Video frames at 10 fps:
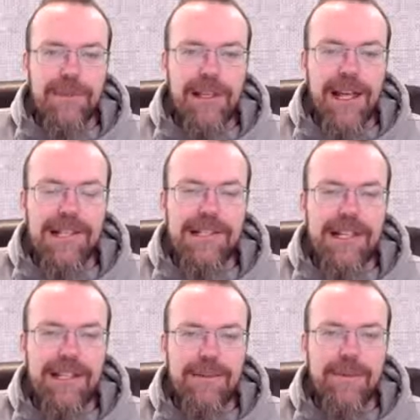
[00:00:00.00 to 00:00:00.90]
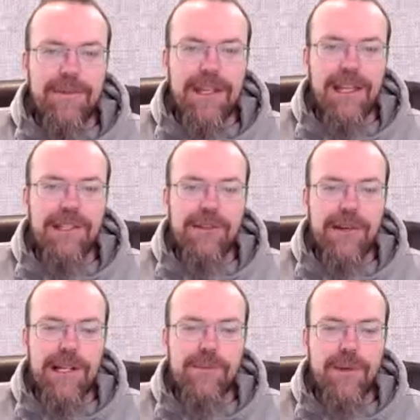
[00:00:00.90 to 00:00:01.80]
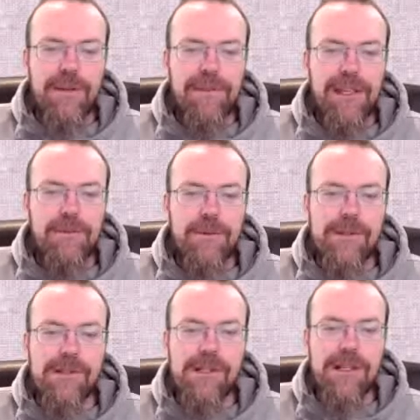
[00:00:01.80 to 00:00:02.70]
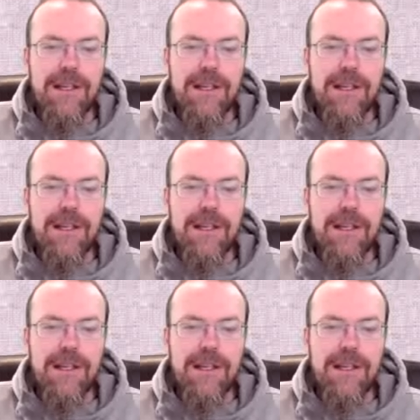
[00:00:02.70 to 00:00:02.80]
the last kingdom of the Antichrist, will have ten horns,